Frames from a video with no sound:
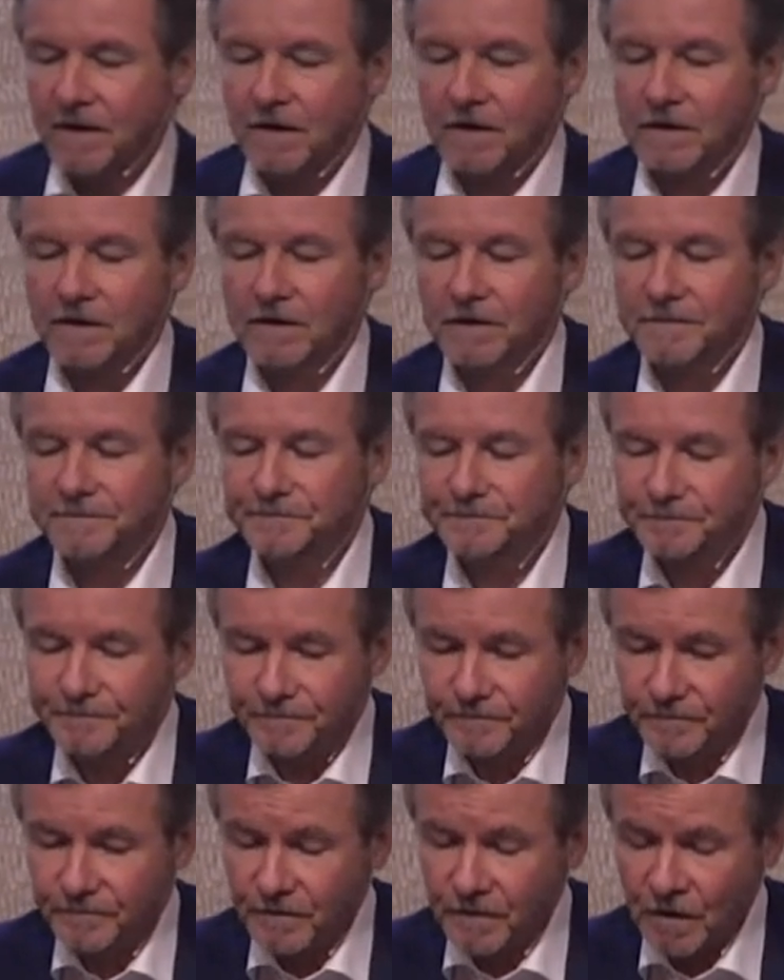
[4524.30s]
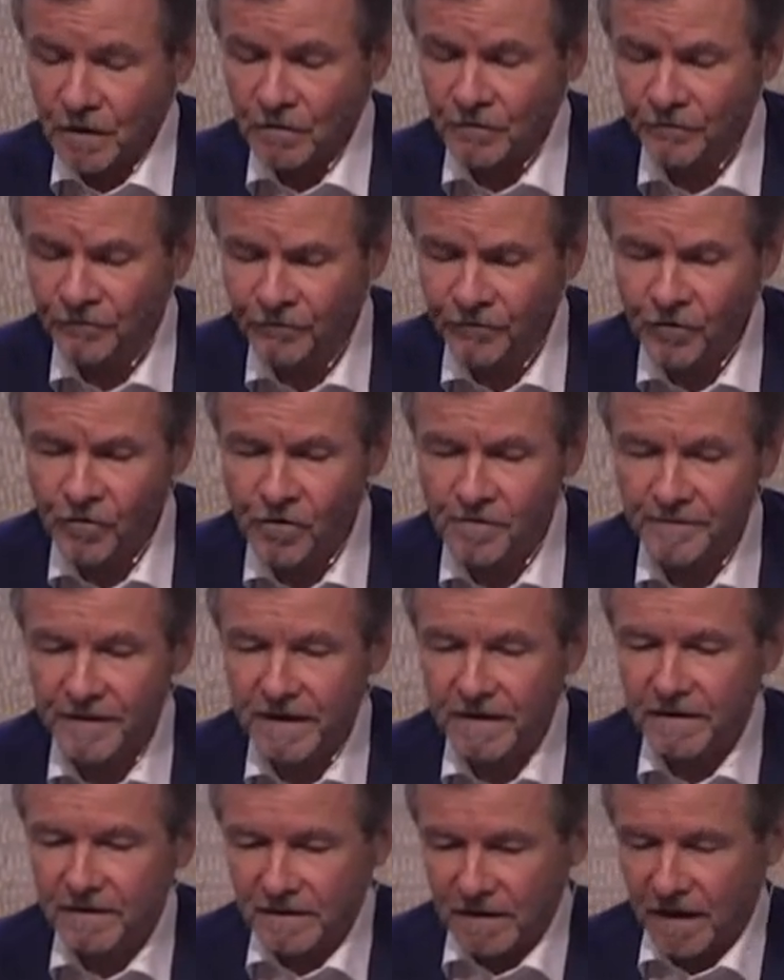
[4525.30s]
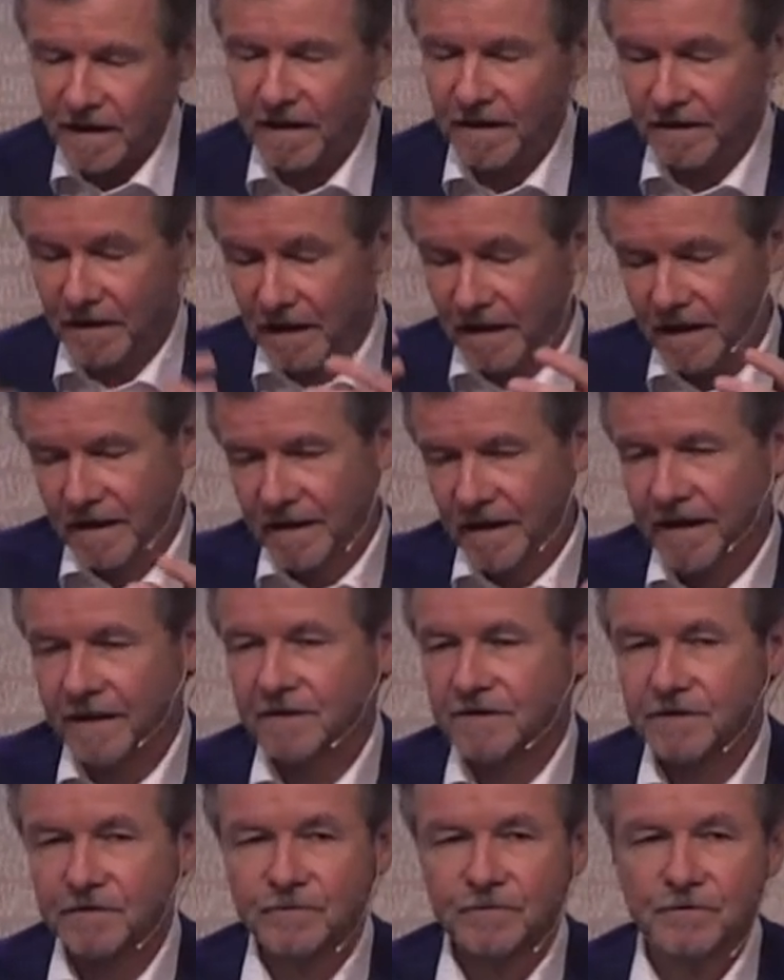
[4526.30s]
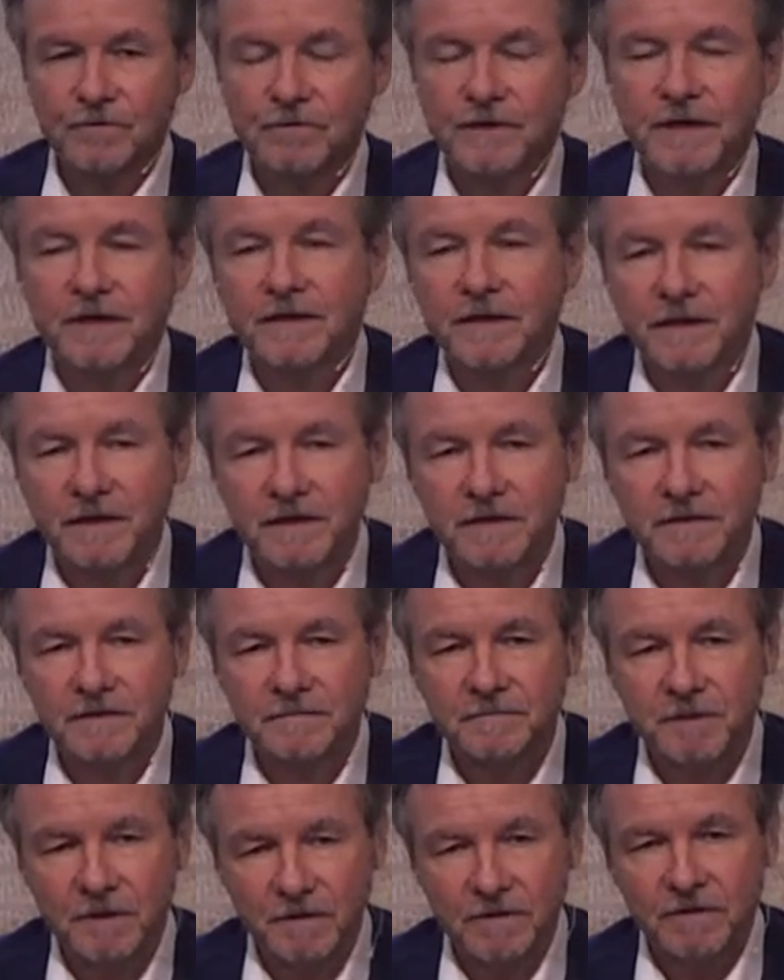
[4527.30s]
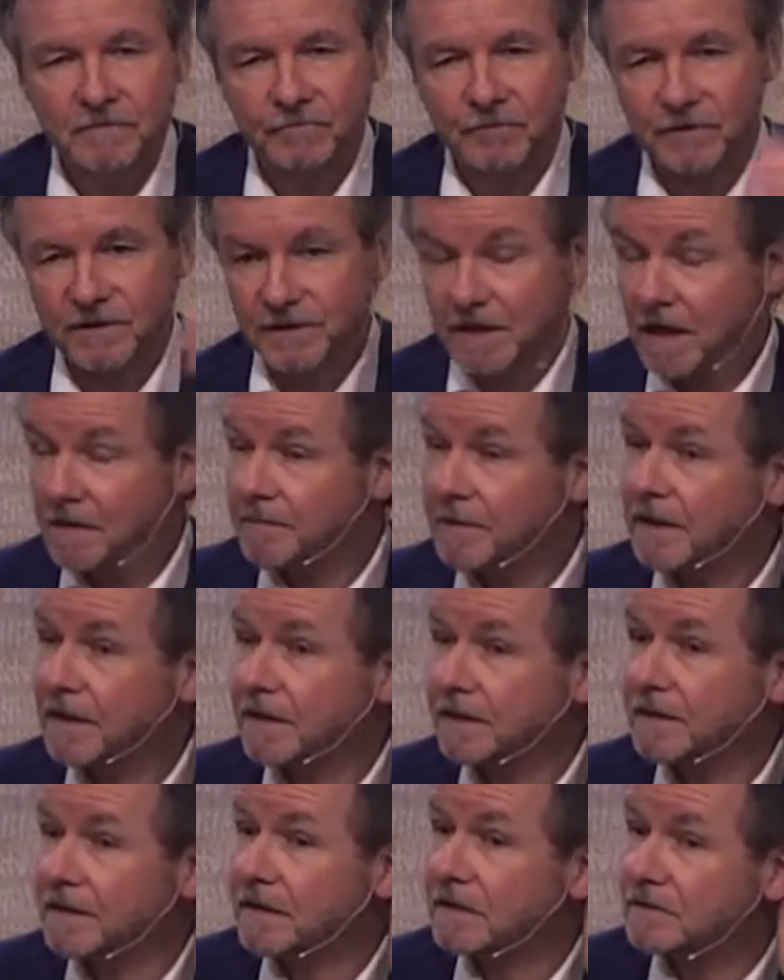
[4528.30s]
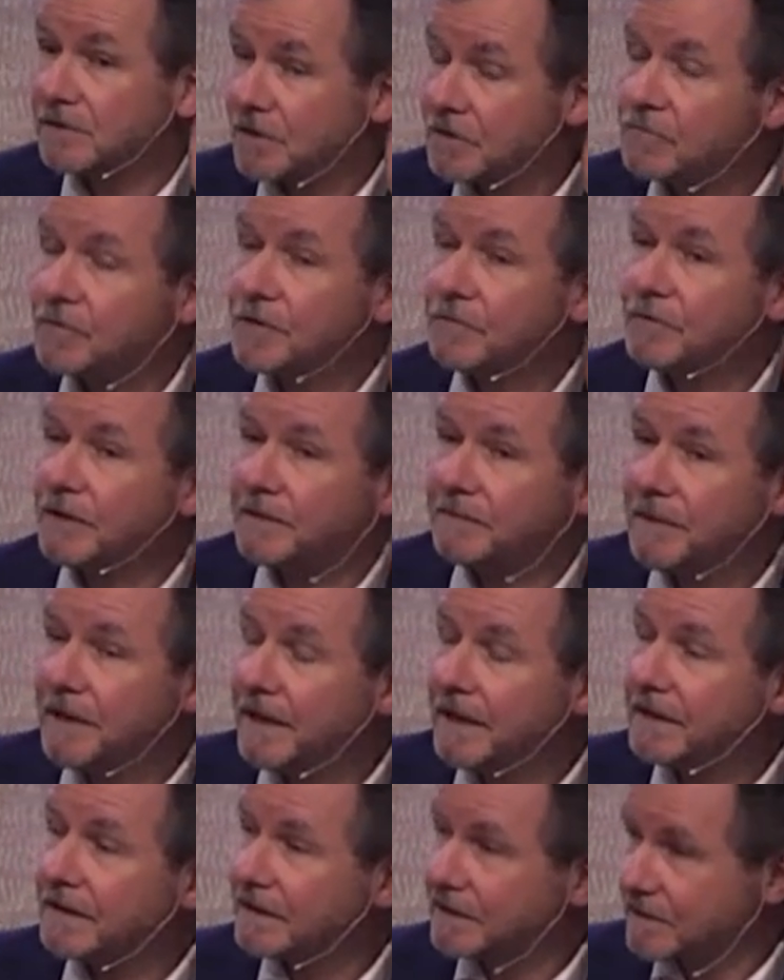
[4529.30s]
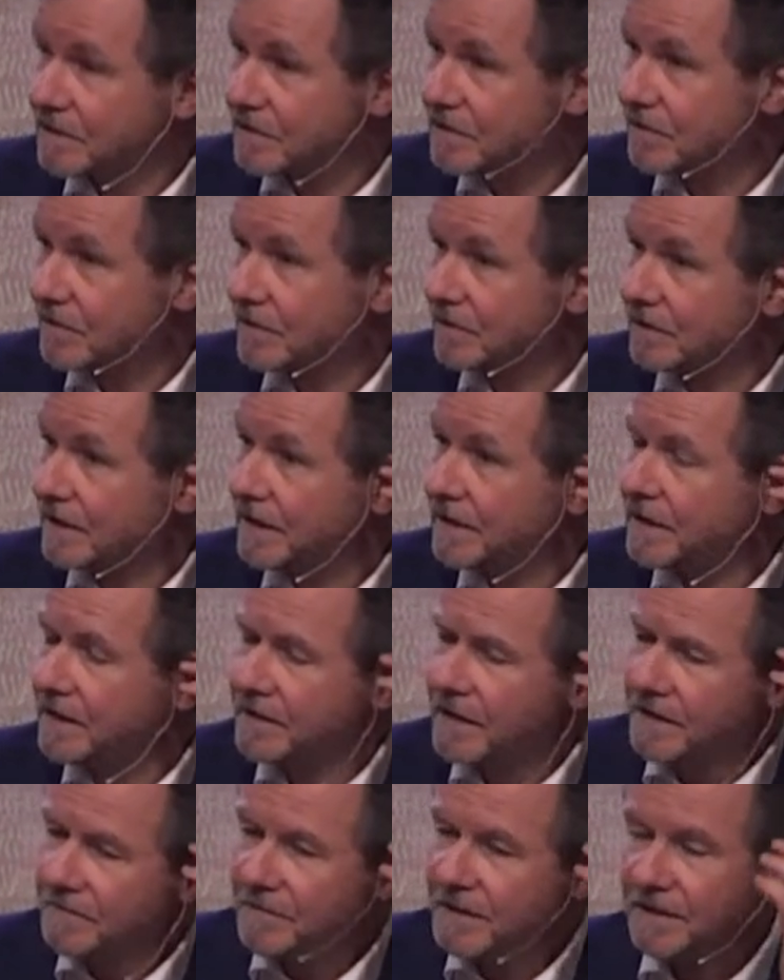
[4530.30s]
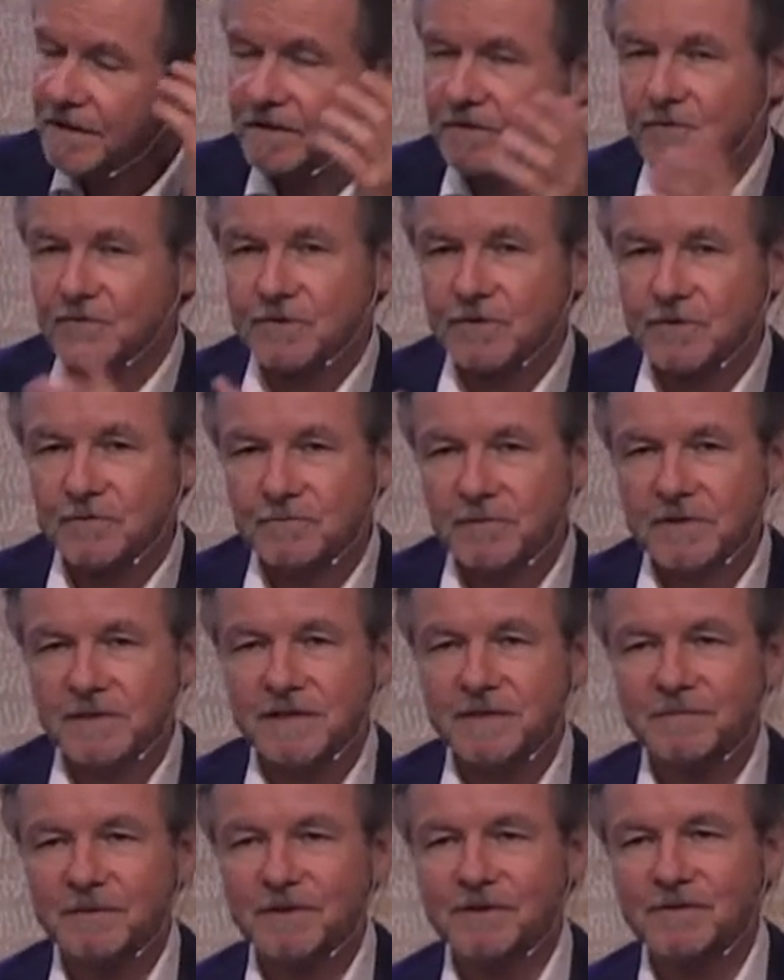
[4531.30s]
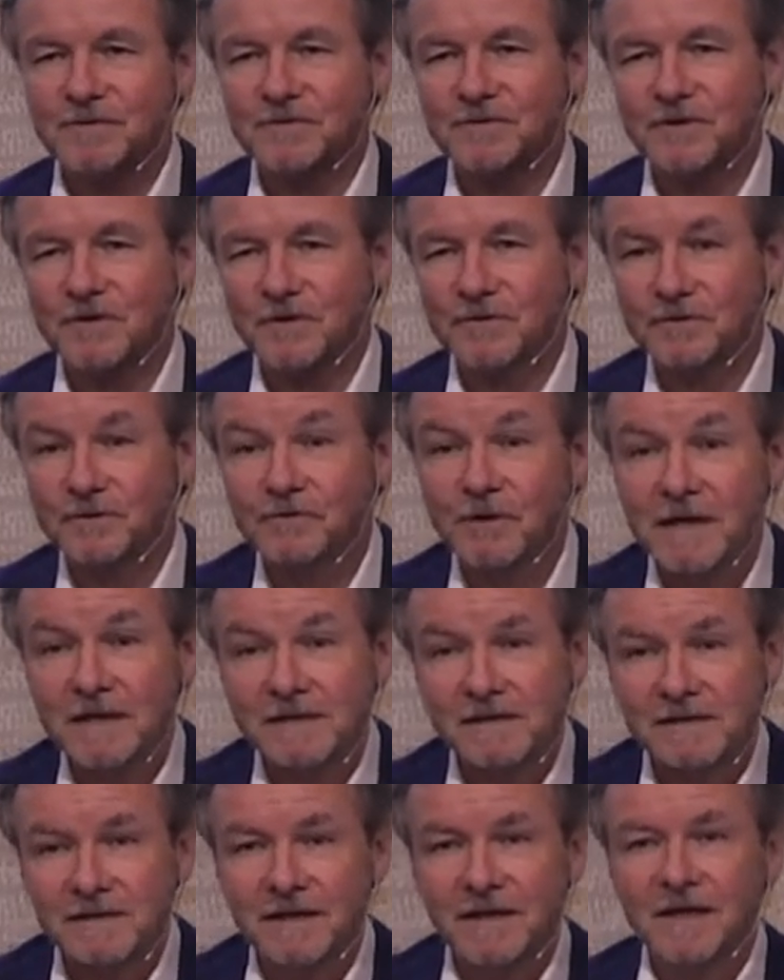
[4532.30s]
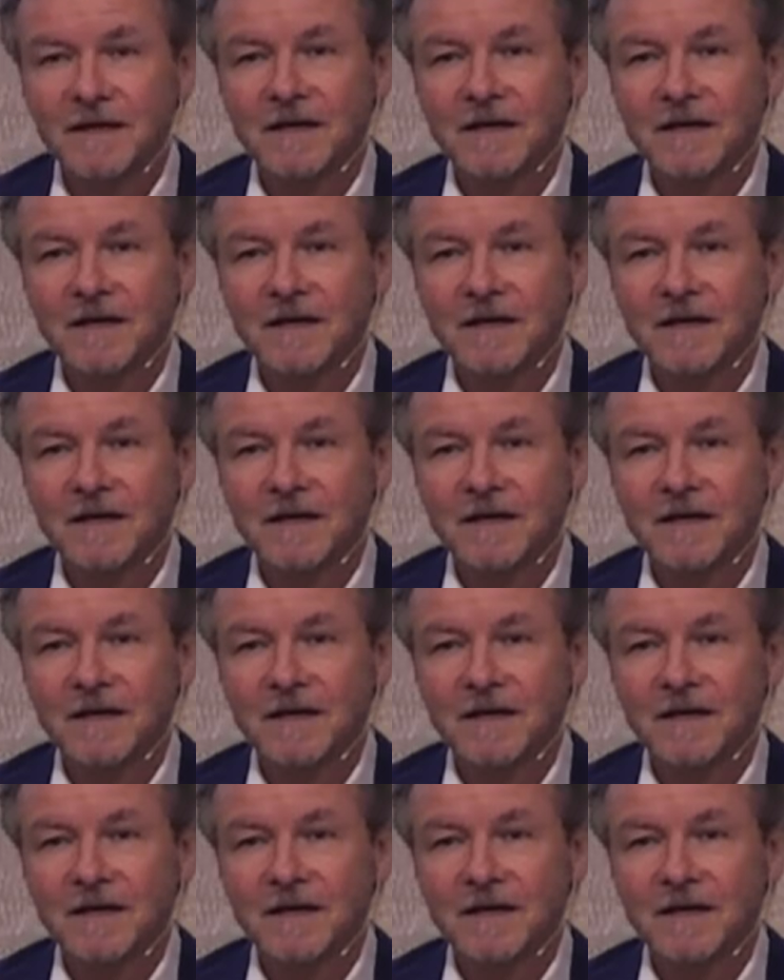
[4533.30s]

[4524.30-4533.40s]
um, form. I, I, had to look at that, uh, what Scarpa had, so we went back and so on. And that made it also possible to contrast